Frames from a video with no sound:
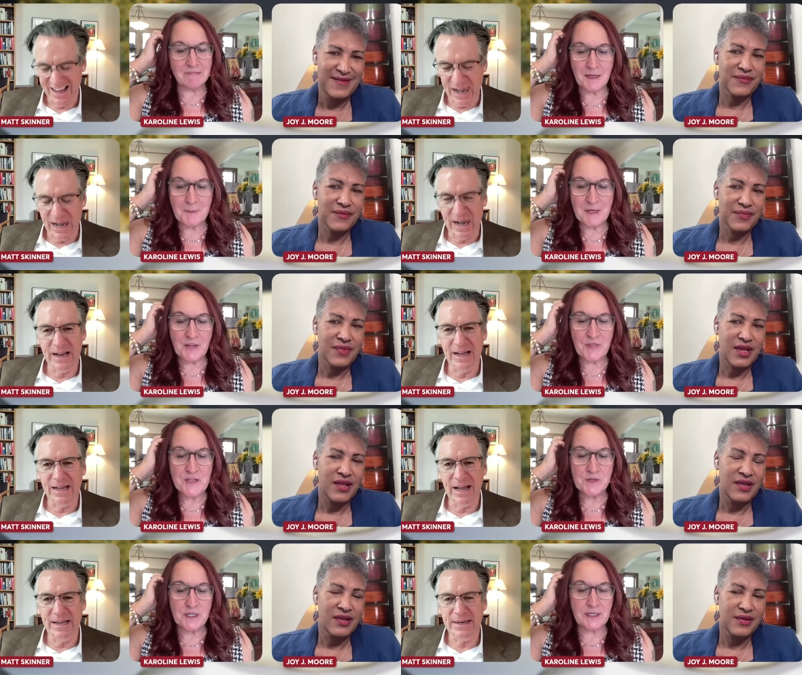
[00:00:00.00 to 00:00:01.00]
Speaker 1: I mean, I
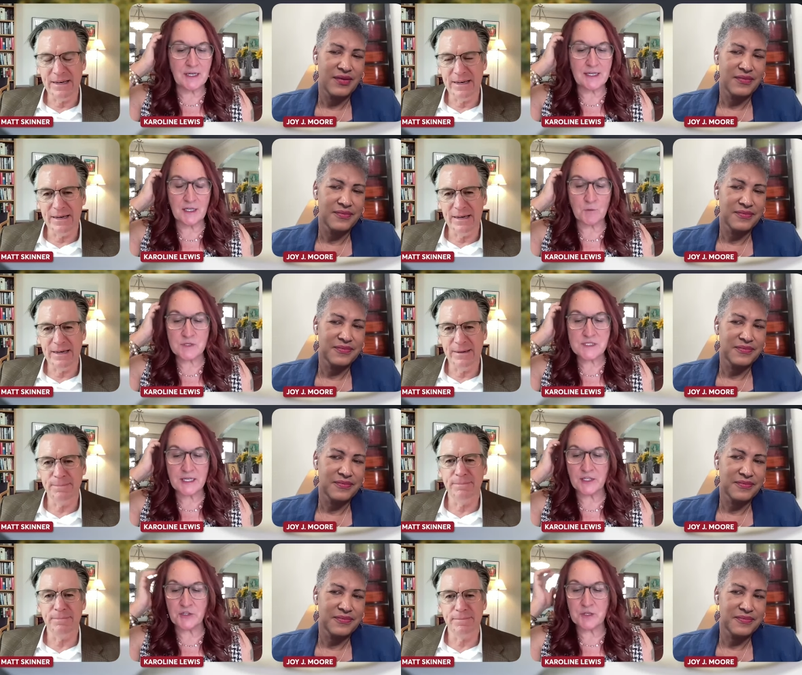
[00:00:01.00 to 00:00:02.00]
think you can again, once
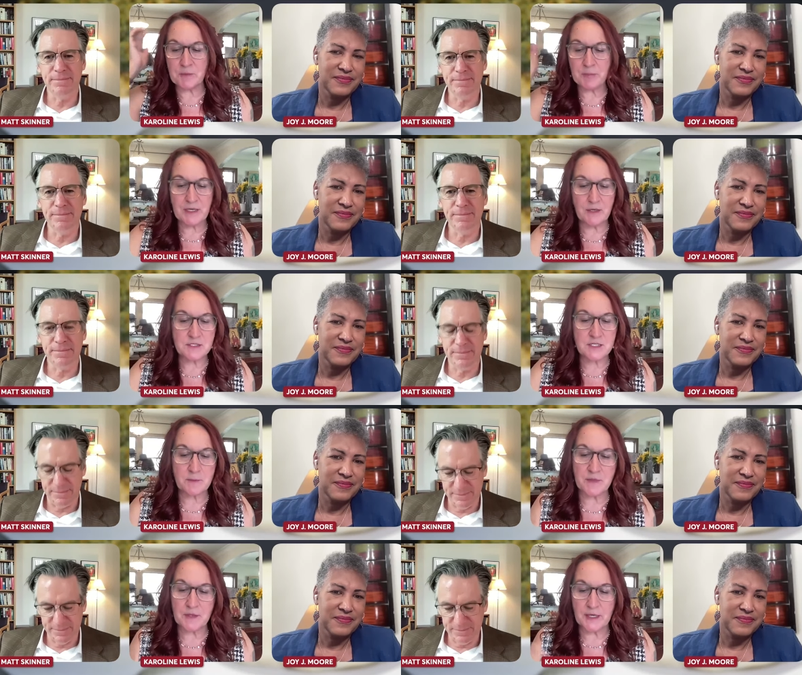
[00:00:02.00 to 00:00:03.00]
again, you can pick out
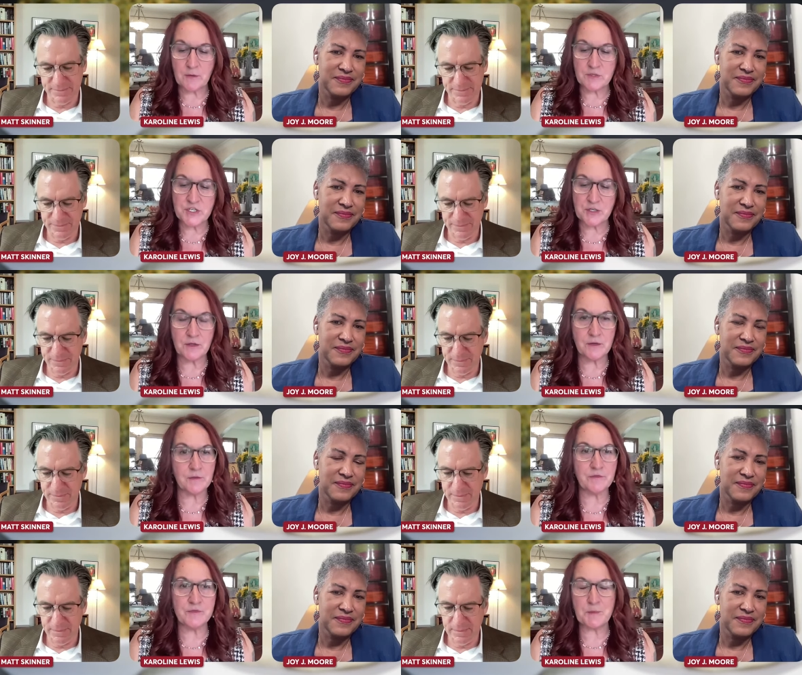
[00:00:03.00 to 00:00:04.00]
some of the language here
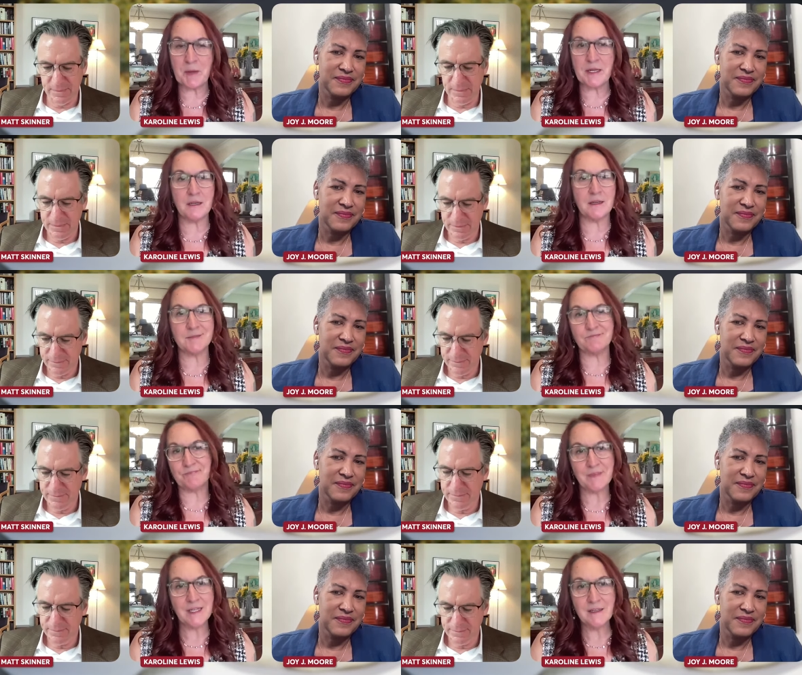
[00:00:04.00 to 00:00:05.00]
of depending
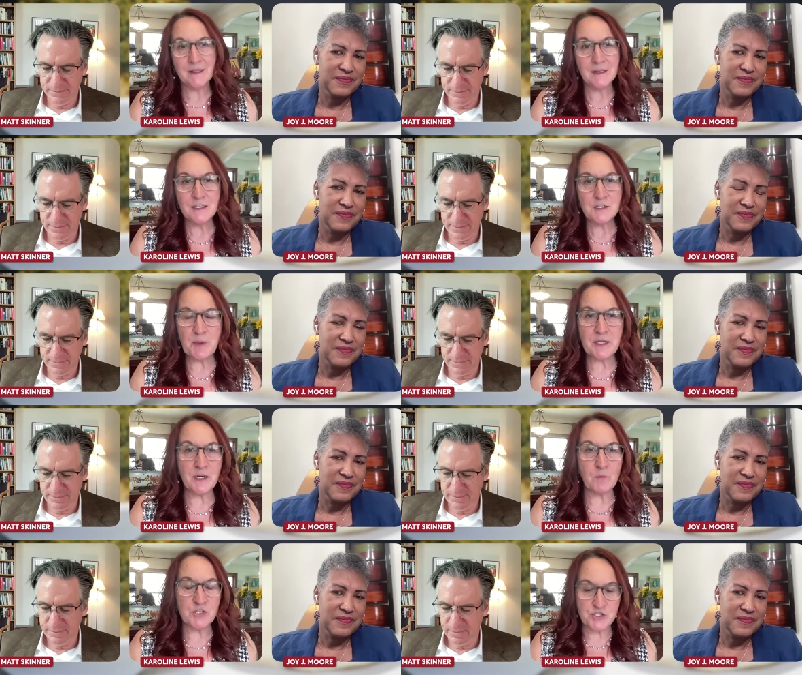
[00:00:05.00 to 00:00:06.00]
on
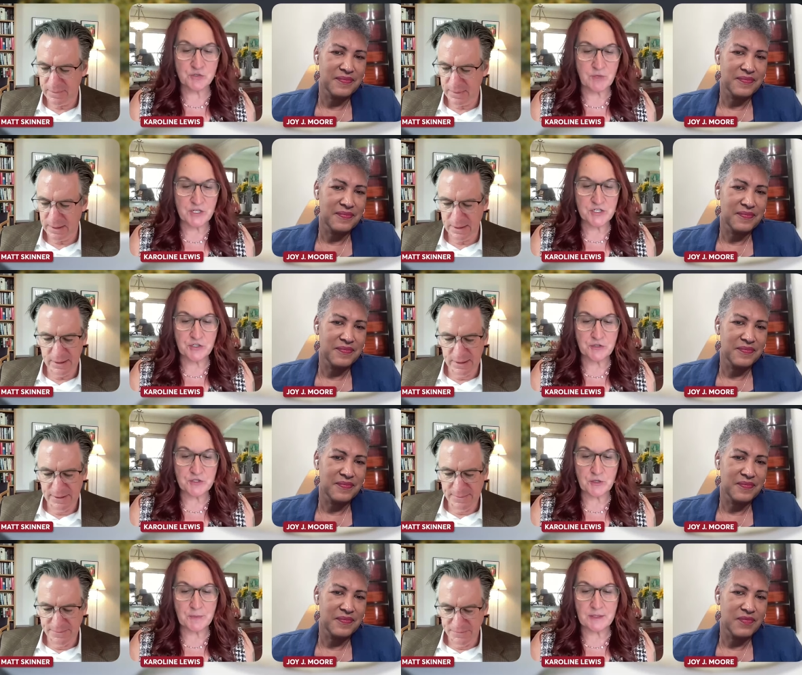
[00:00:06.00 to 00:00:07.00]
depending on which direction your
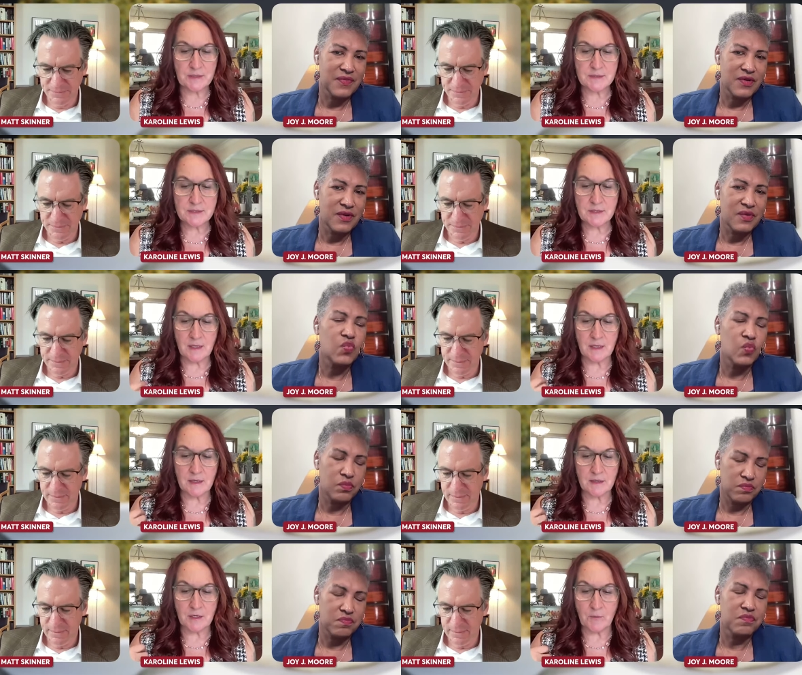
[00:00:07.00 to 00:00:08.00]
sermon is
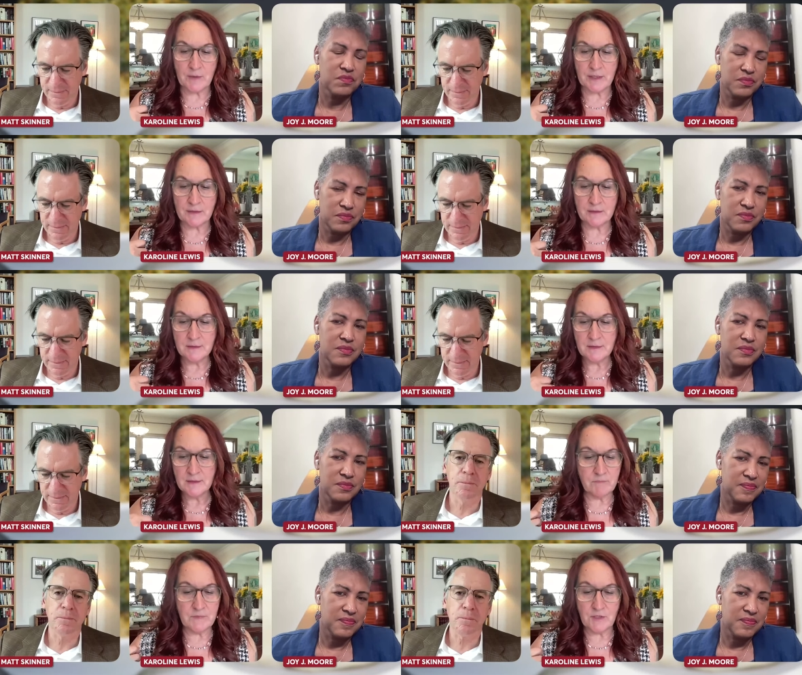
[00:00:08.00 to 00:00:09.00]
uh, going
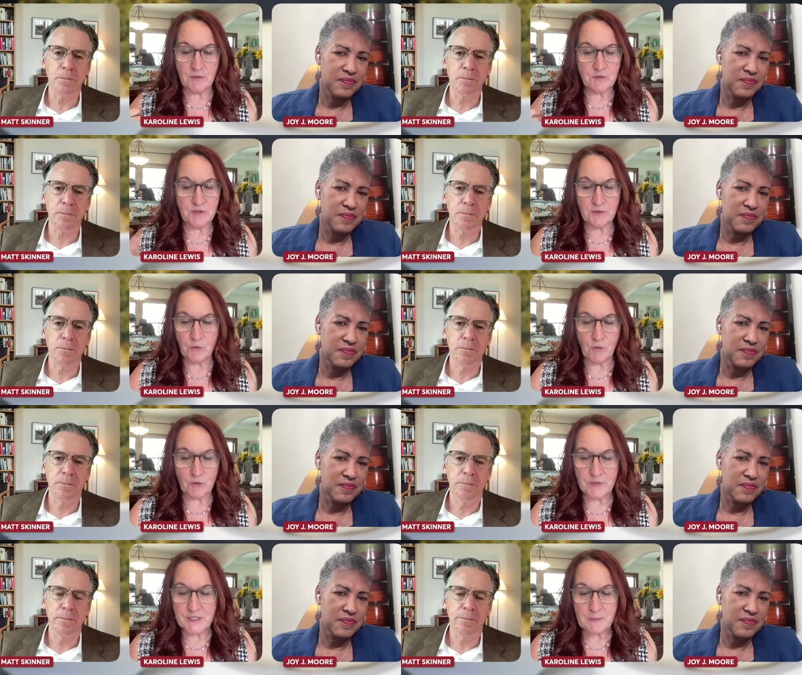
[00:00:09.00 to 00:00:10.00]
you know the lord
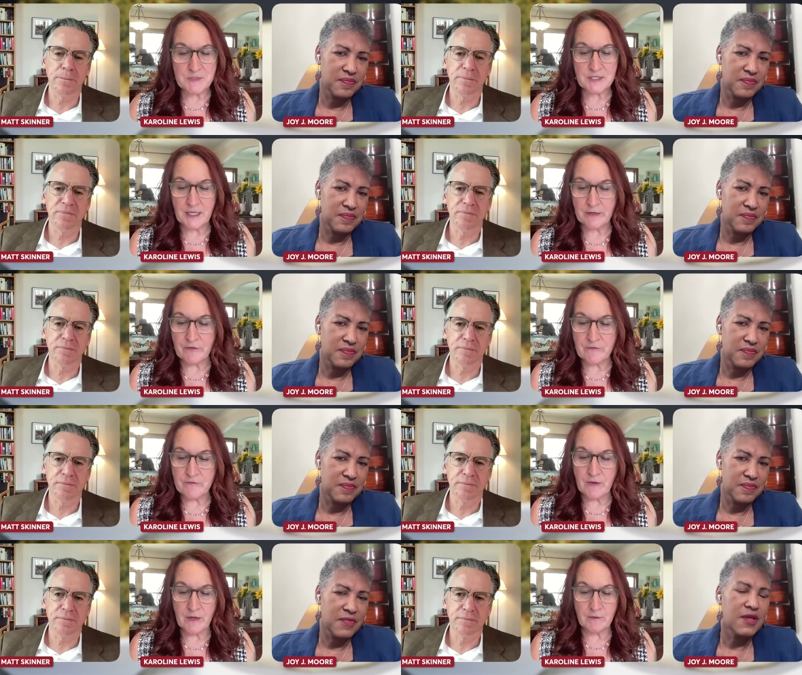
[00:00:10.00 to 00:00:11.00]
redeems the life
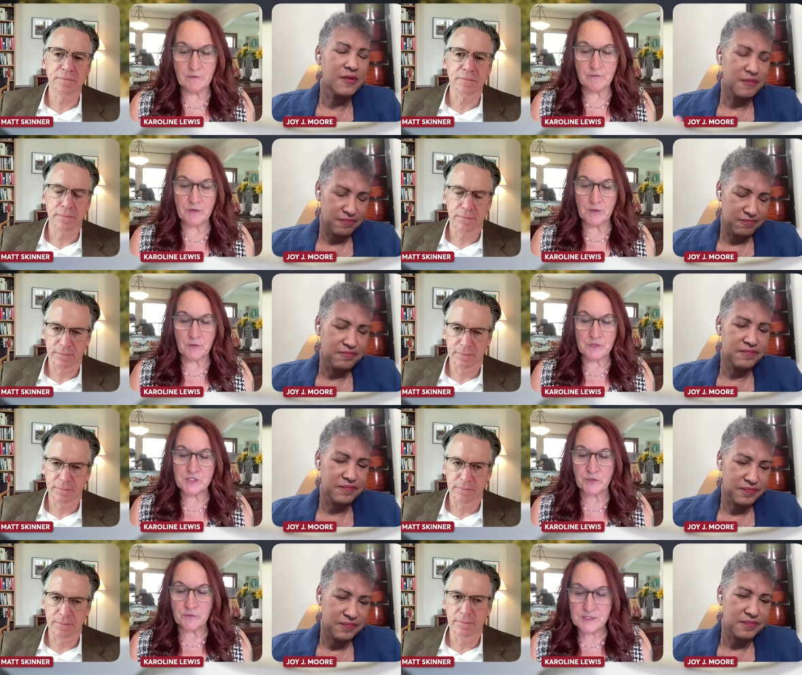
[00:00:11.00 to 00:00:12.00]
of, of the lord's
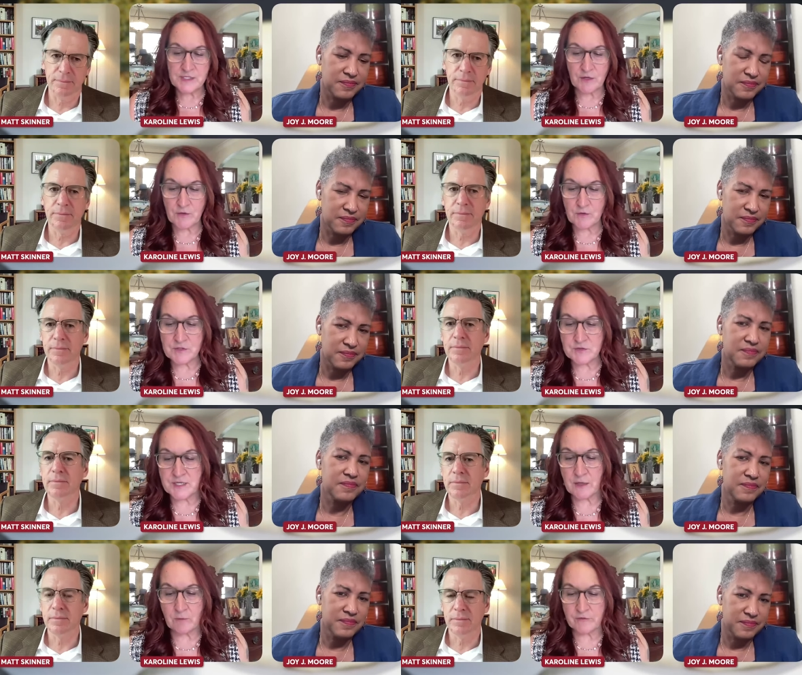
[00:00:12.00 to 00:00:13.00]
servants none of those who
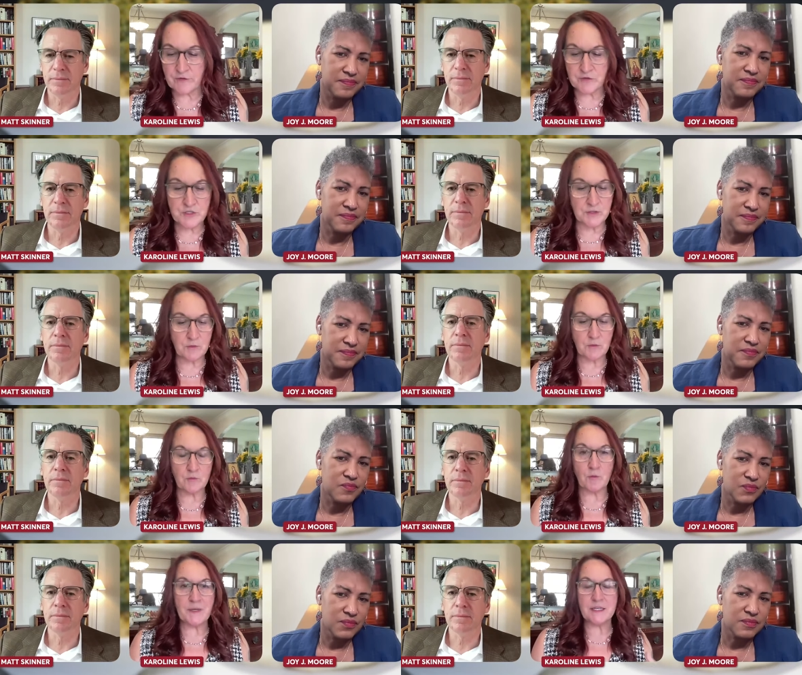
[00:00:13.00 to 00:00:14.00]
take refuge in the lord
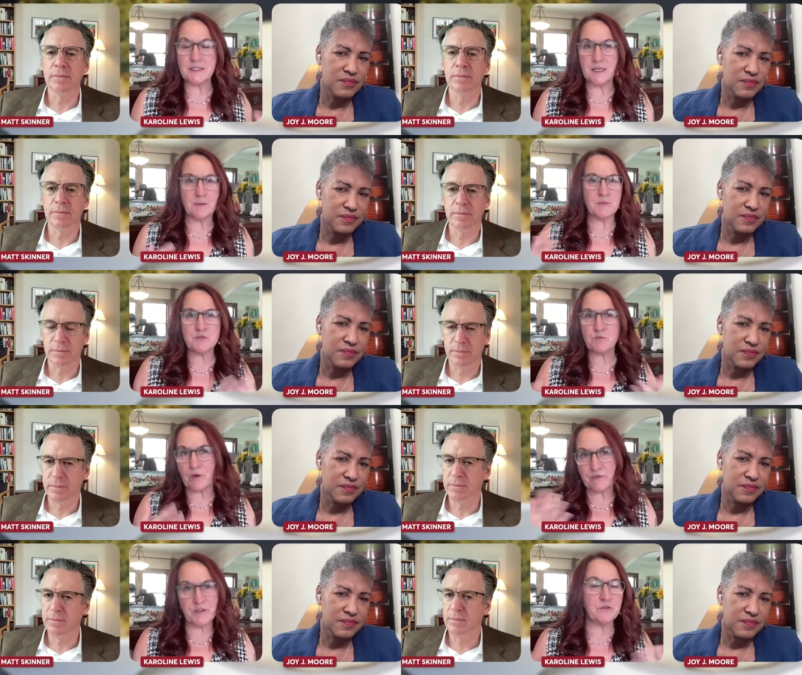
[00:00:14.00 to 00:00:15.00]
will be condemned there's
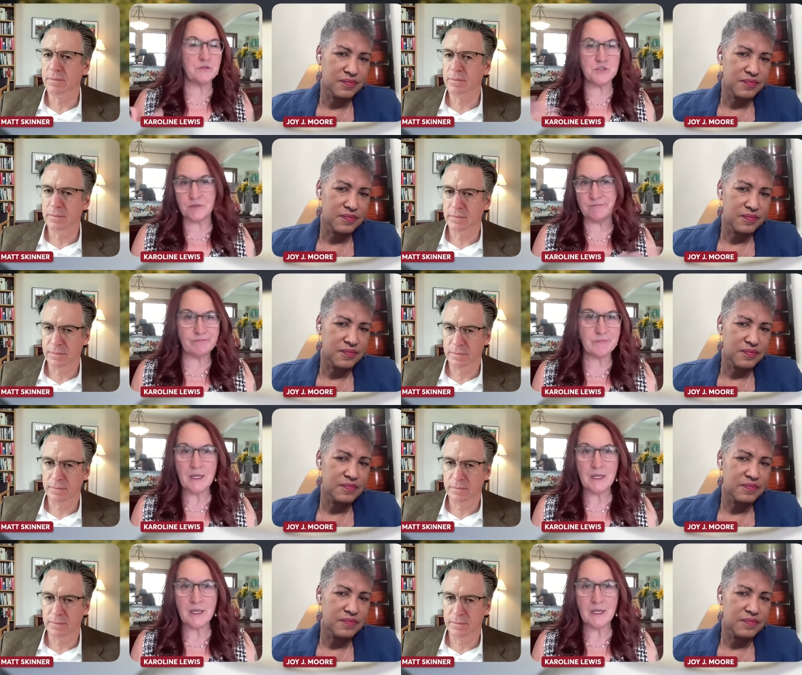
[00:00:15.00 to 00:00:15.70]
refuge and